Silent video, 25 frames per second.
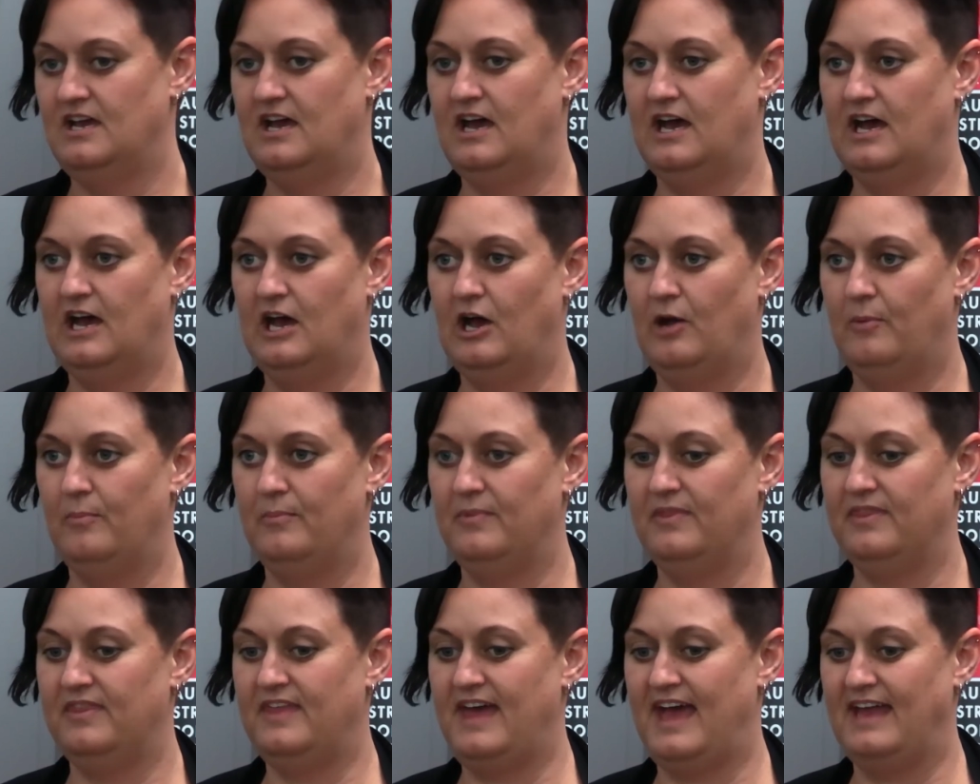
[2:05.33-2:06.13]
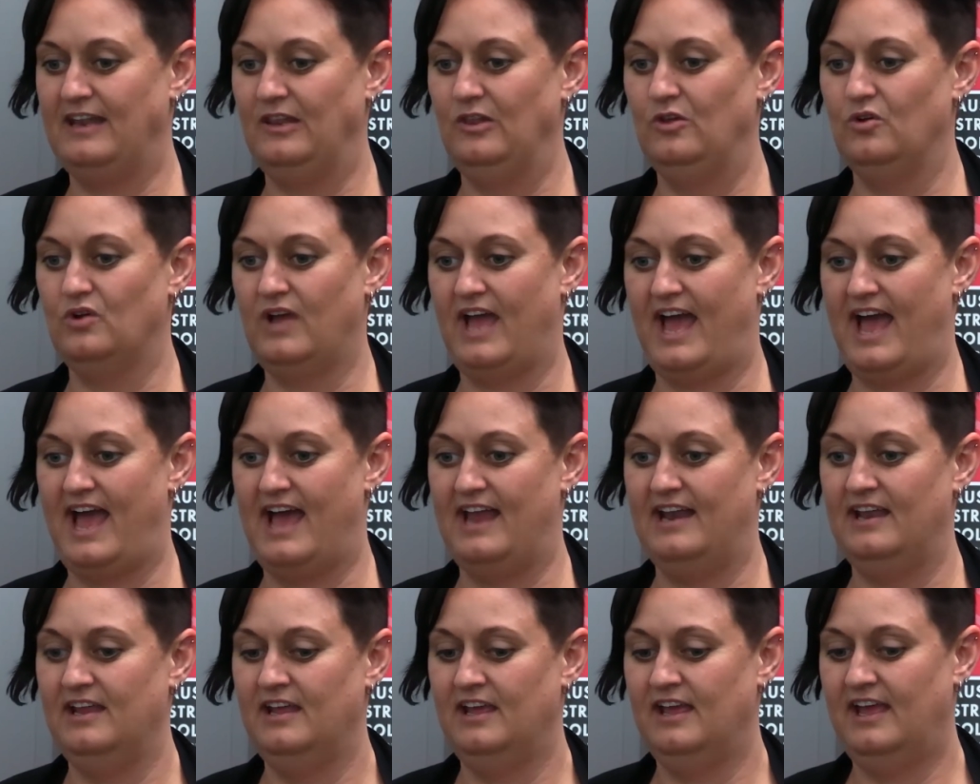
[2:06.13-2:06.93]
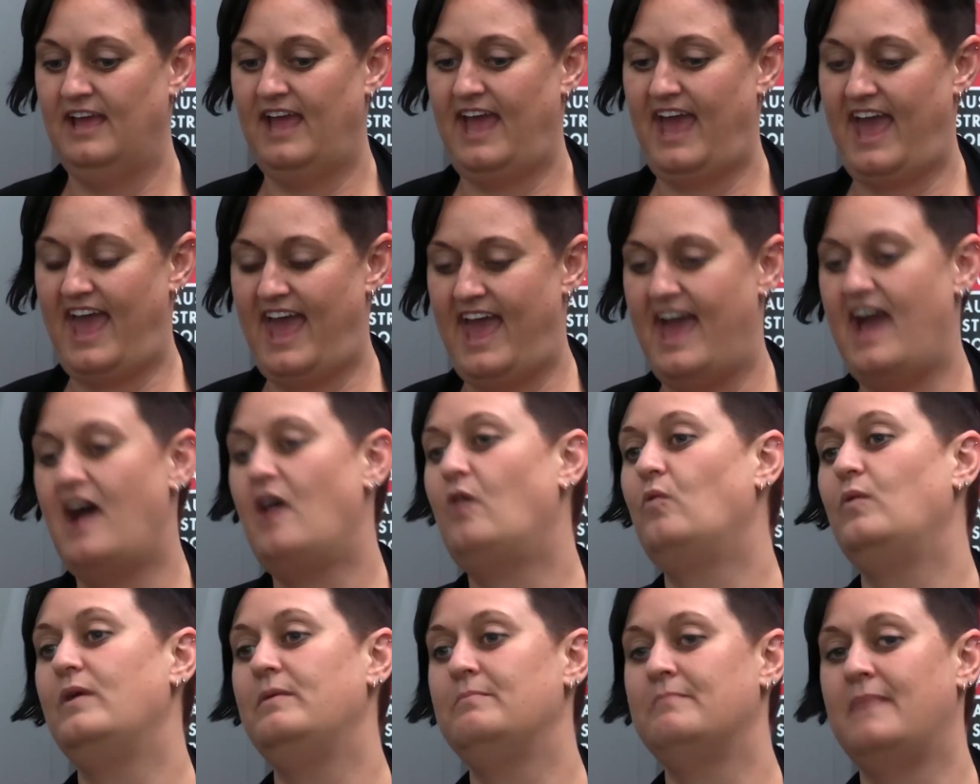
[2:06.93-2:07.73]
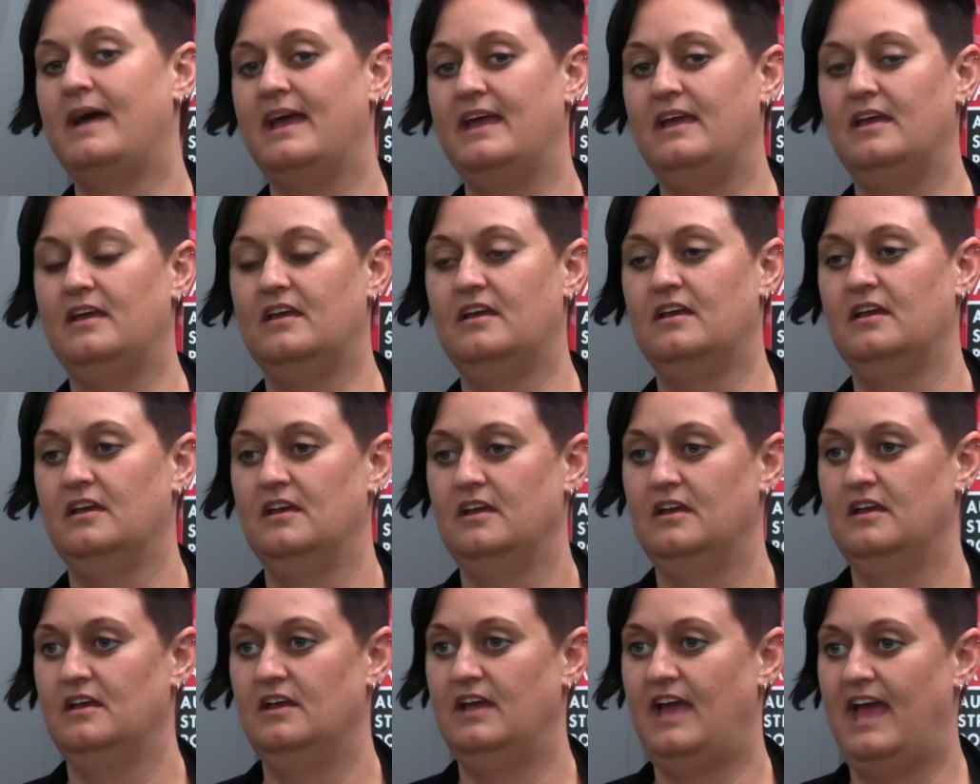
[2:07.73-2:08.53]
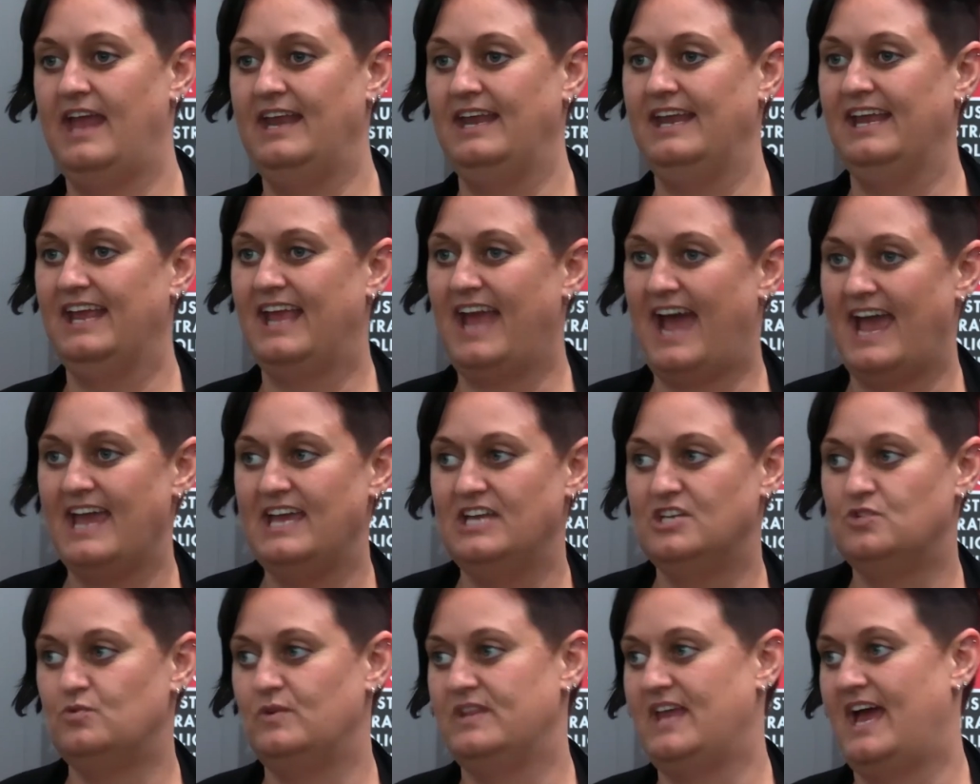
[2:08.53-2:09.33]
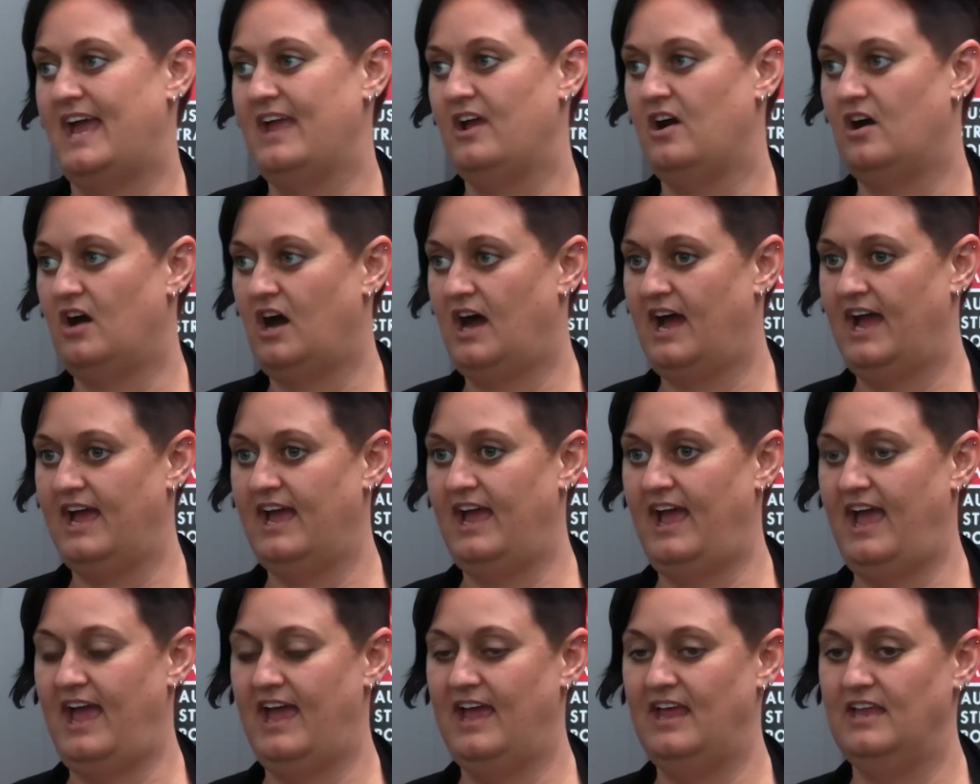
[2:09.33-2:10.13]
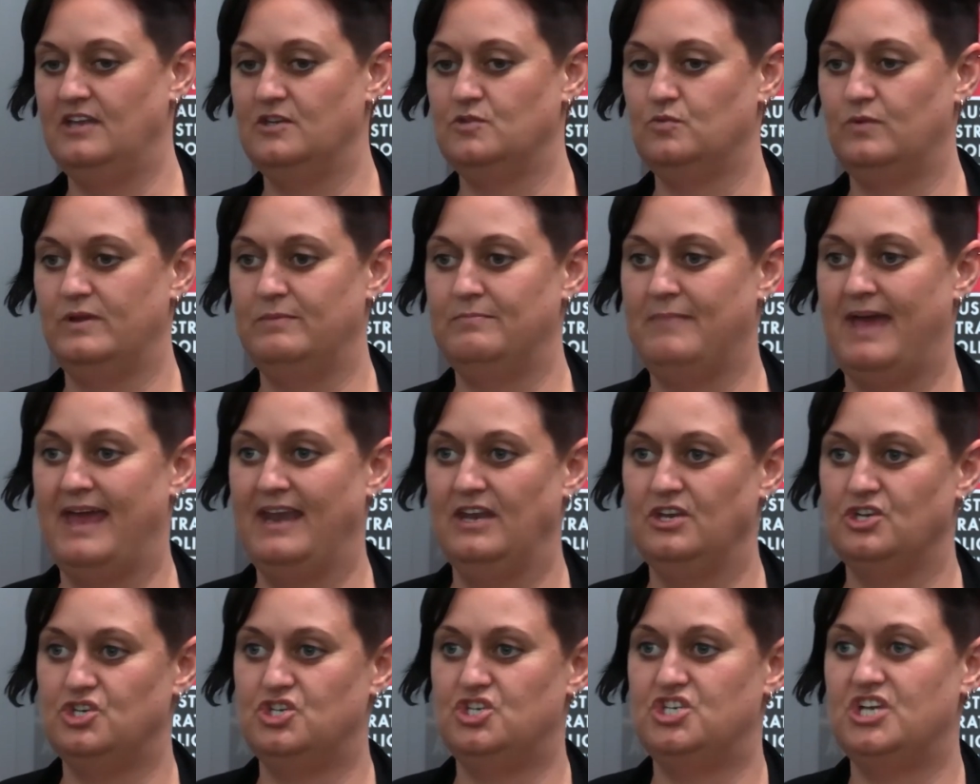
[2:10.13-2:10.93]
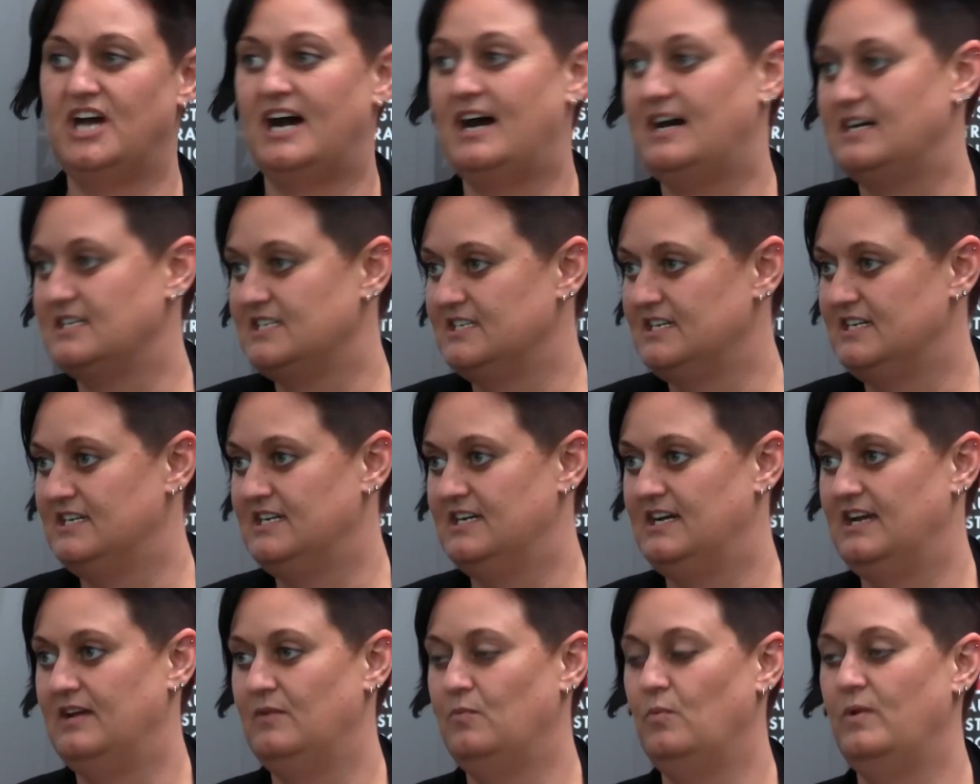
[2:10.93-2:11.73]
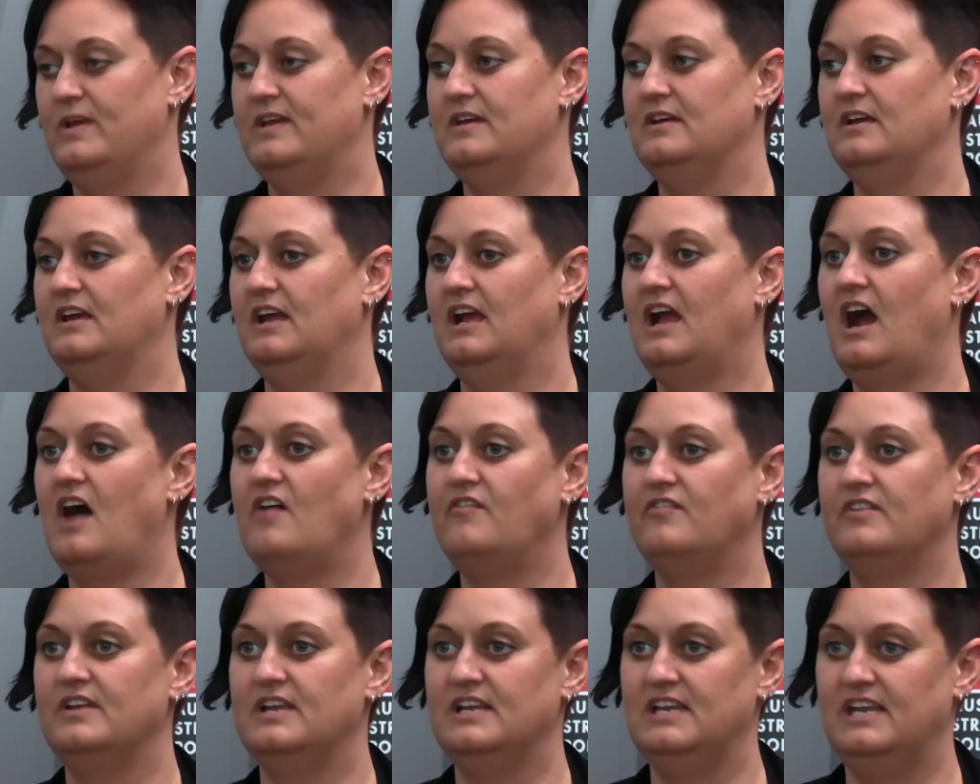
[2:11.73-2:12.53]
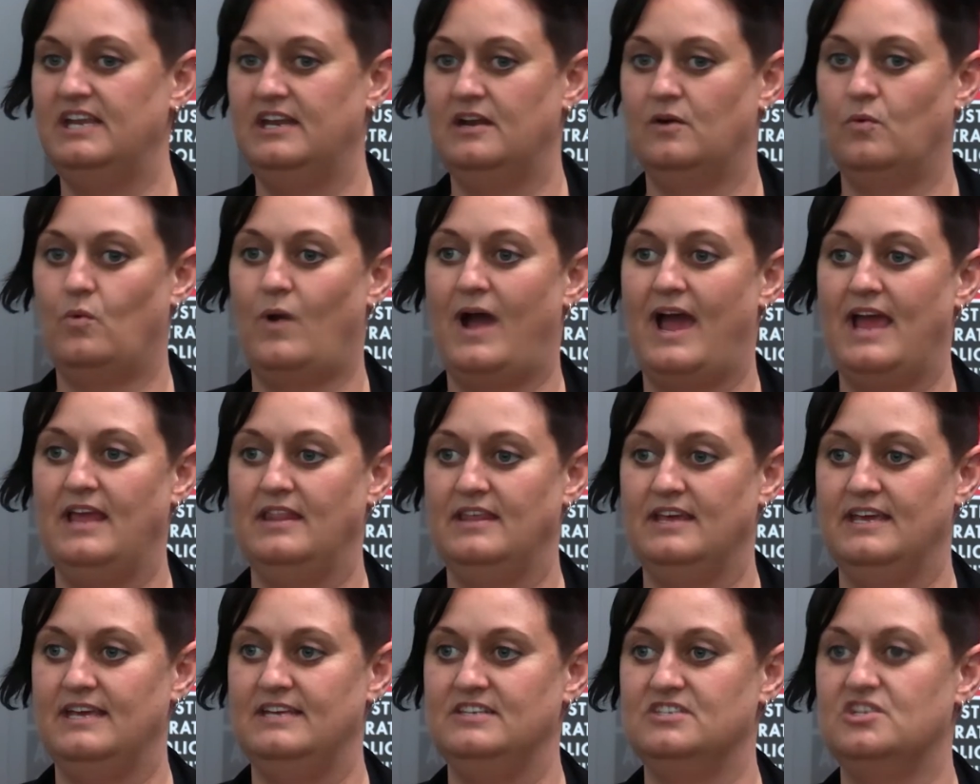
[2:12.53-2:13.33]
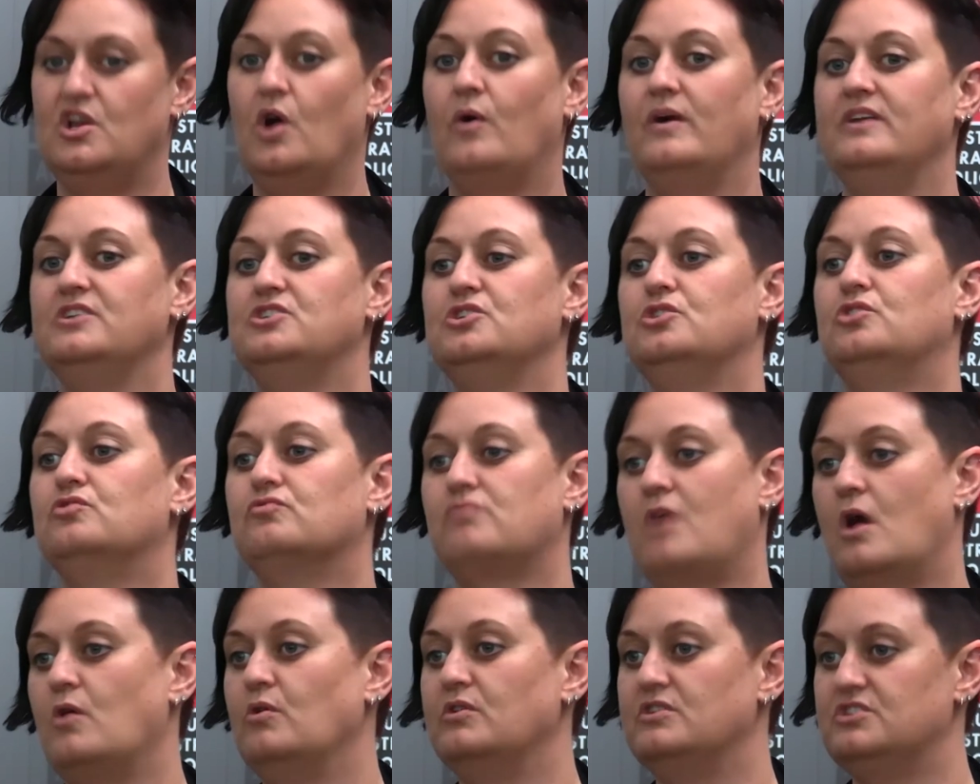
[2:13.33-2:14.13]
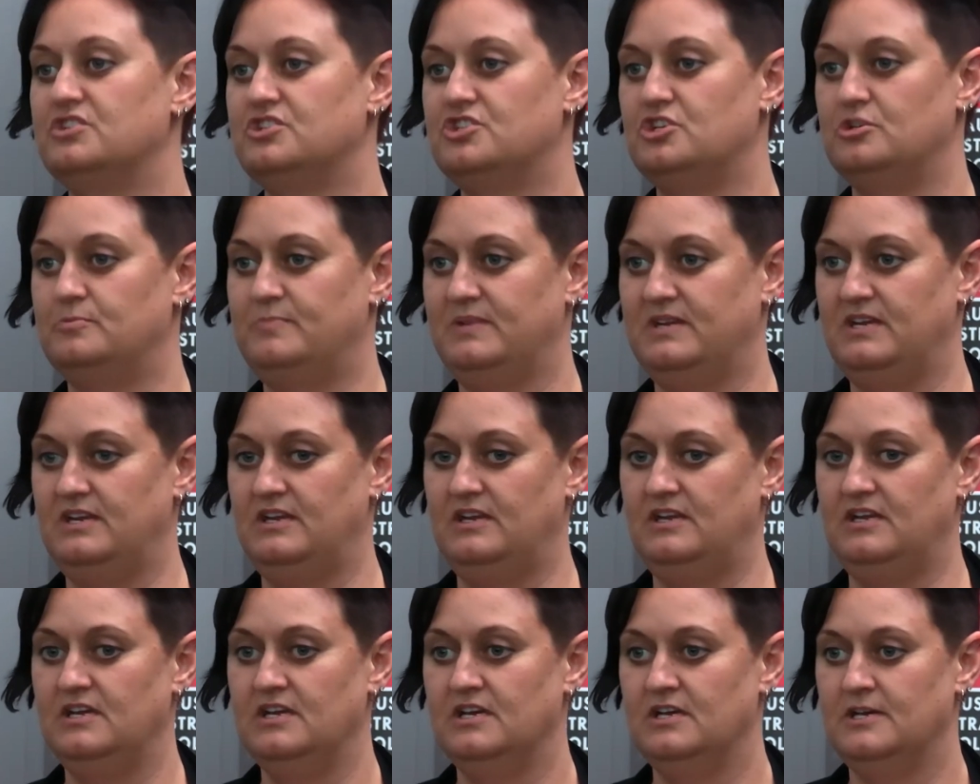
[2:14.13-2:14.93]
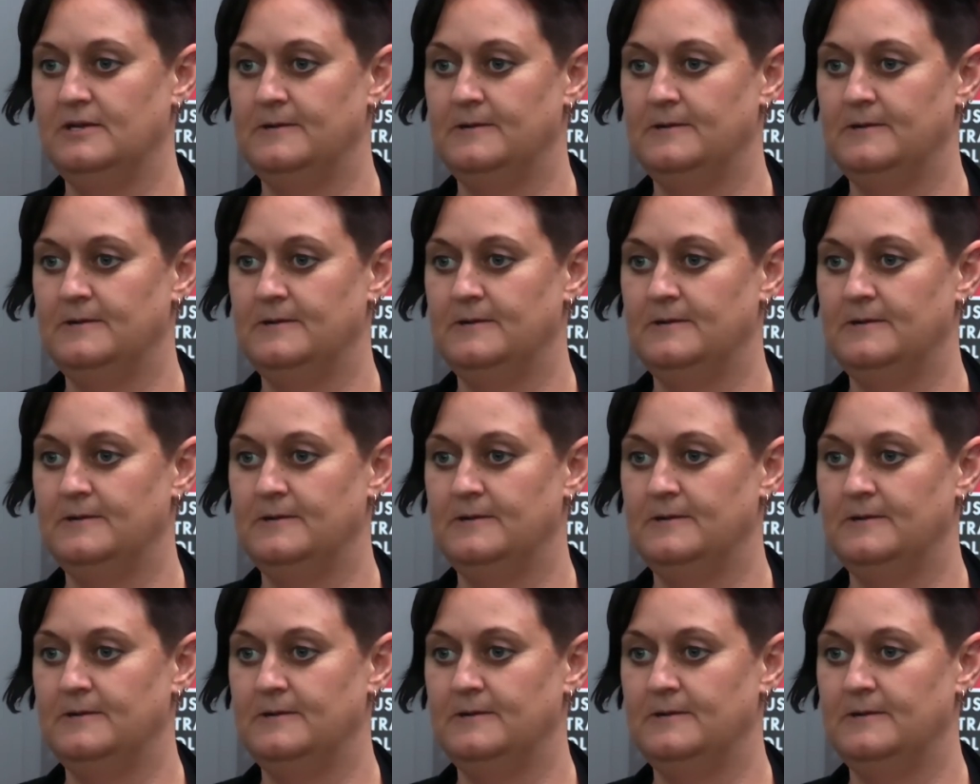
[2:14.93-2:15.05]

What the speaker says: that look at how we make and engage with AI, and we manage data, and we can govern it in a way that is going to grow it to be